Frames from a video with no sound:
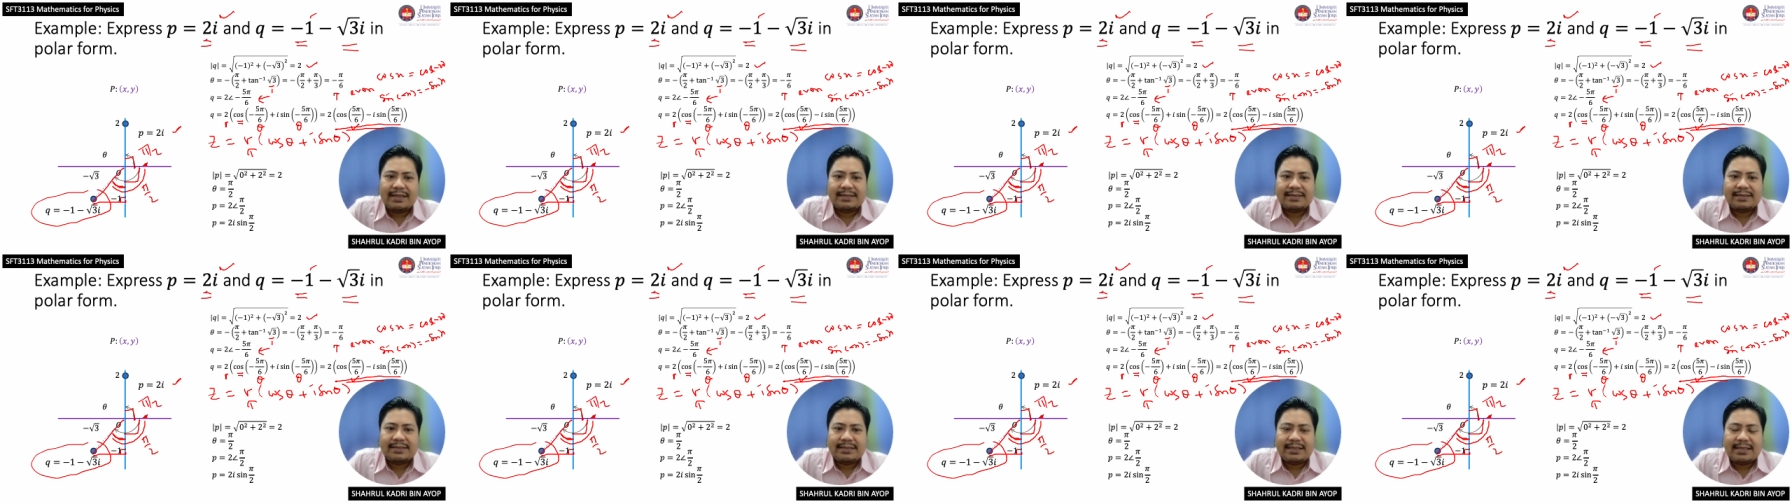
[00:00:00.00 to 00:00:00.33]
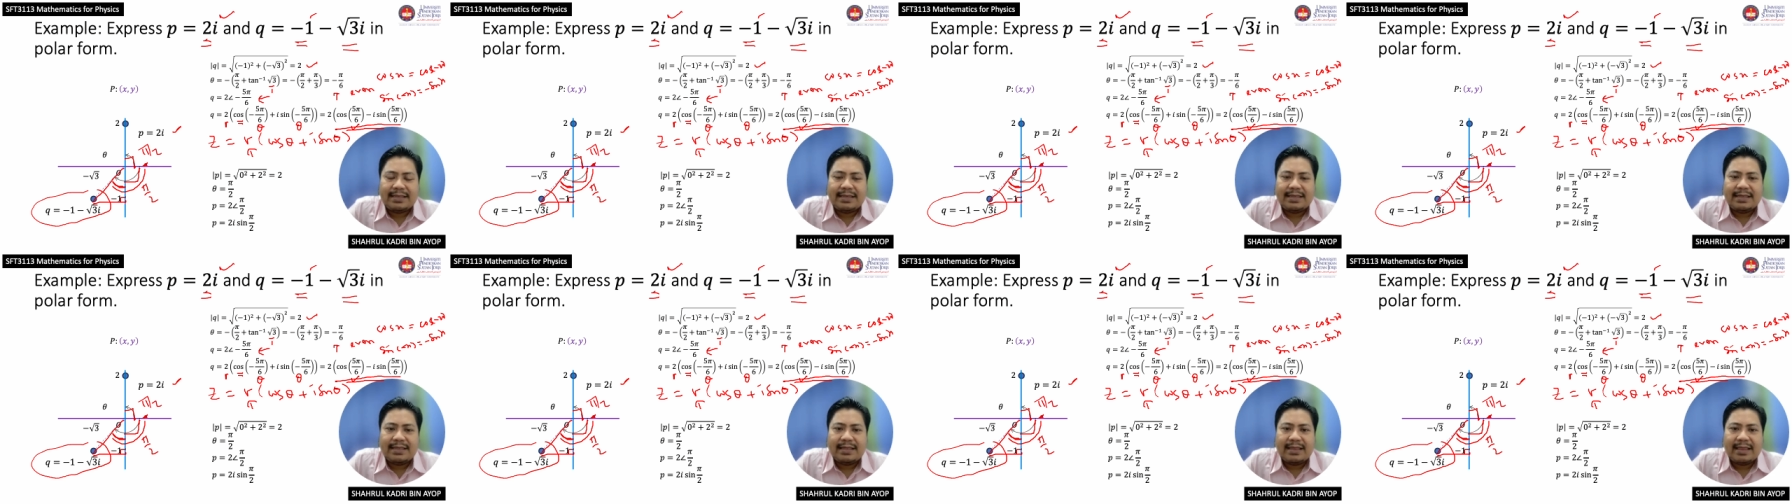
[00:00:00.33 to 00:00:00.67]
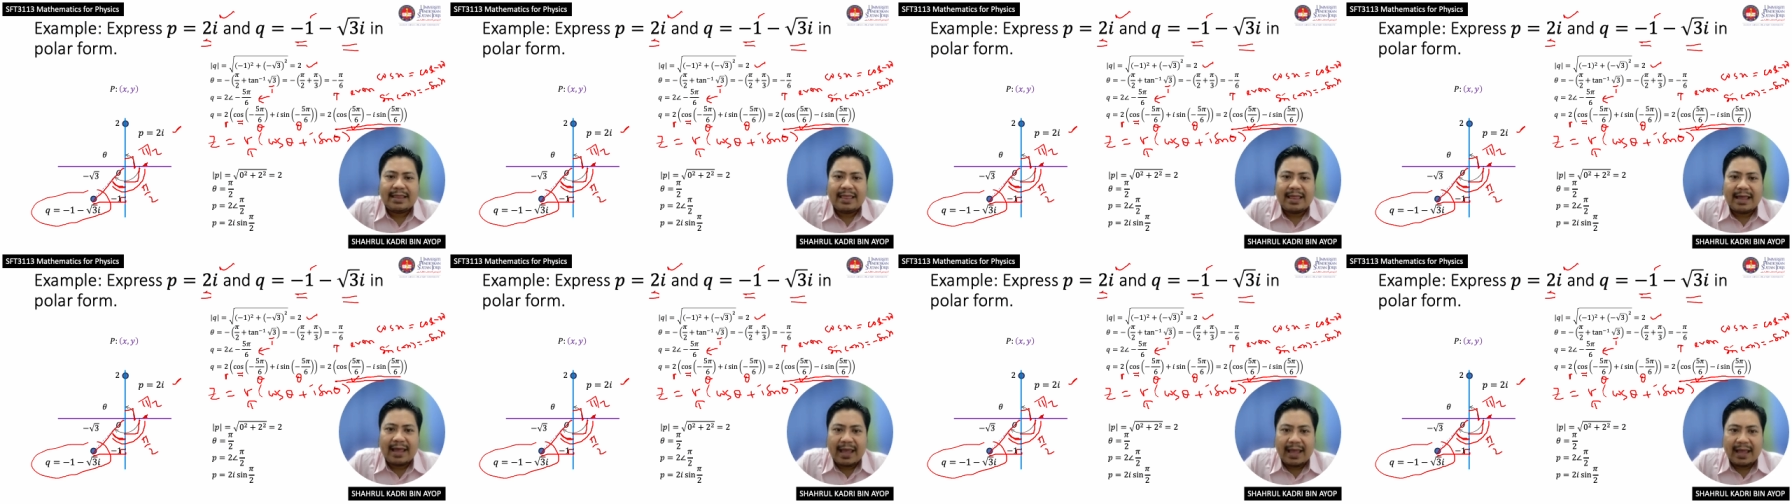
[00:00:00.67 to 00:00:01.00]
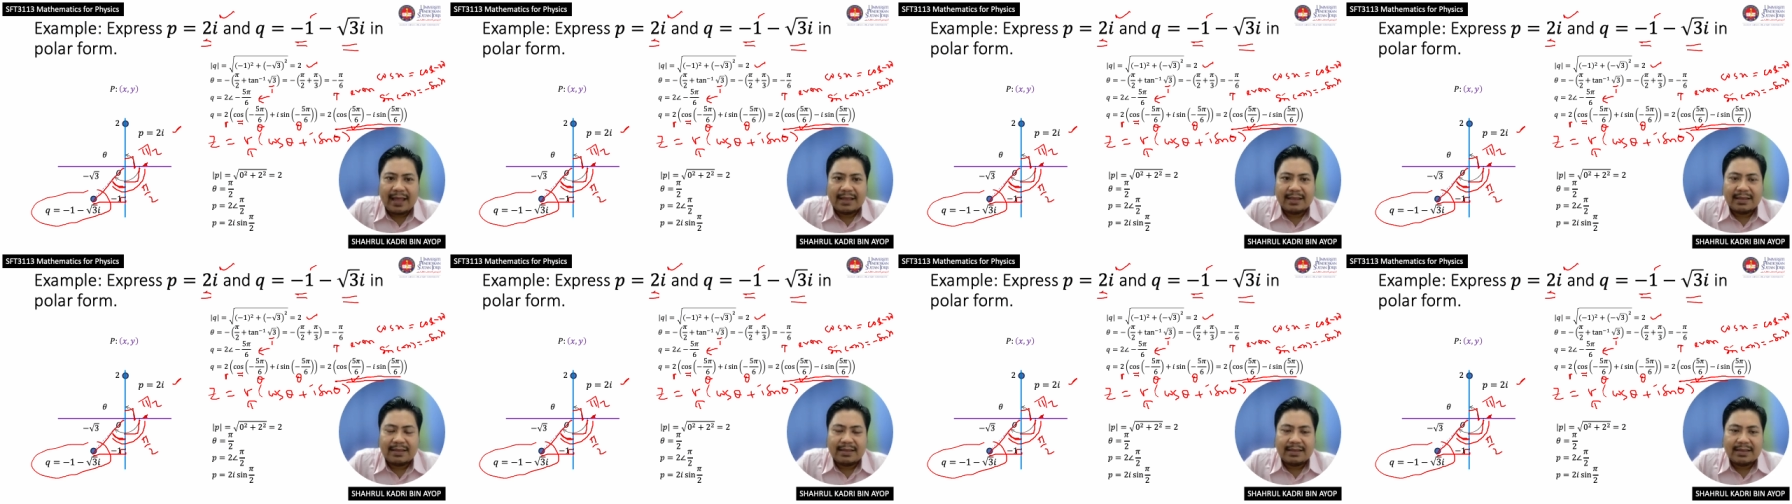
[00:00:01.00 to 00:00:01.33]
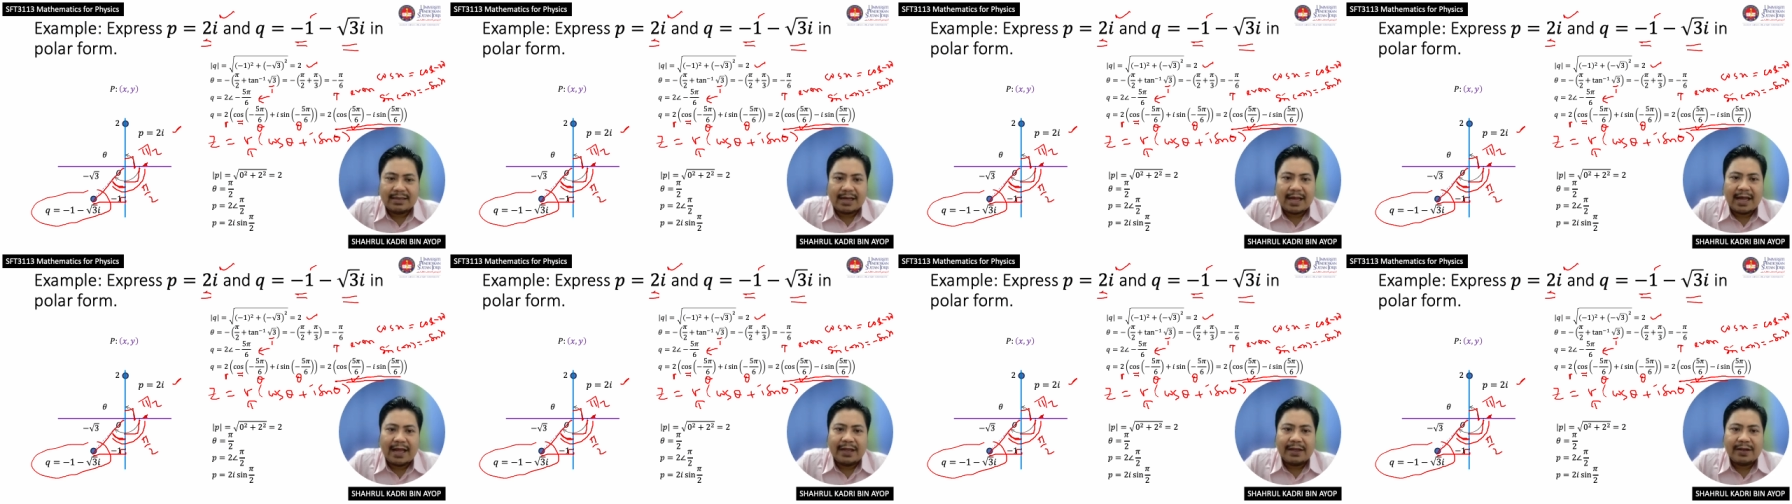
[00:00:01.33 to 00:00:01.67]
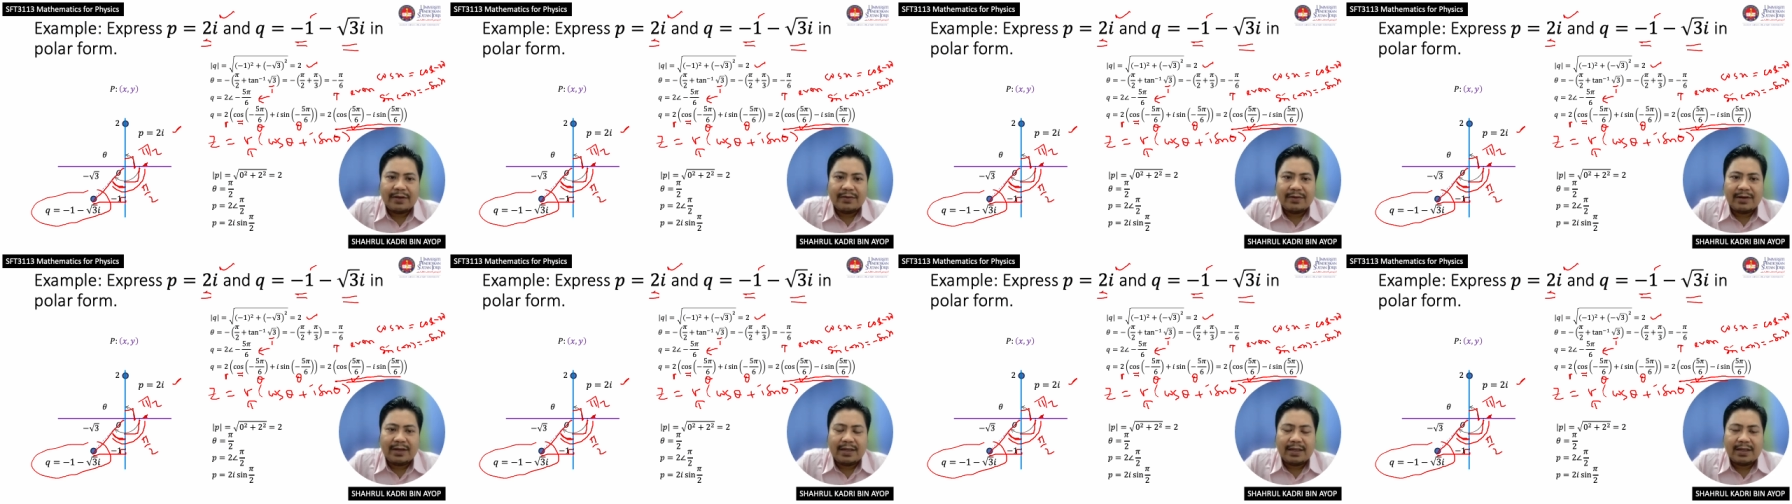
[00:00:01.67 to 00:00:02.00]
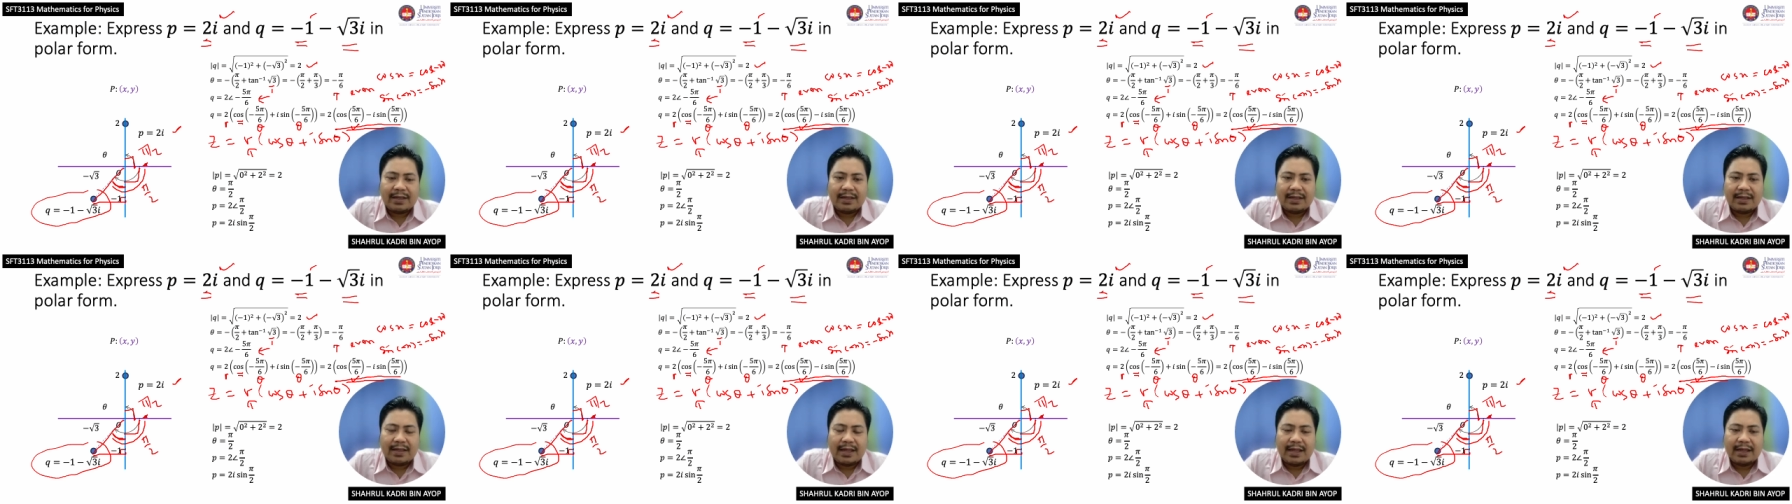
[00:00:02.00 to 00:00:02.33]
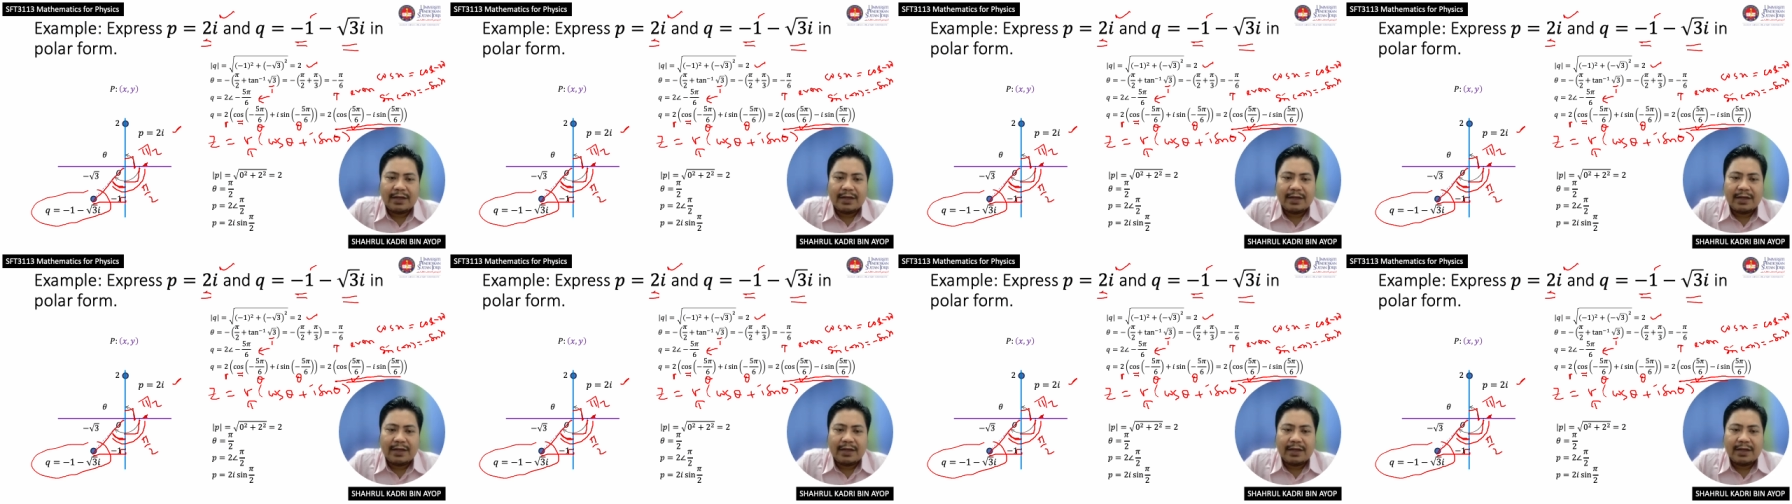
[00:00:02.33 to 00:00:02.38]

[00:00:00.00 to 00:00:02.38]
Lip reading: see that the angular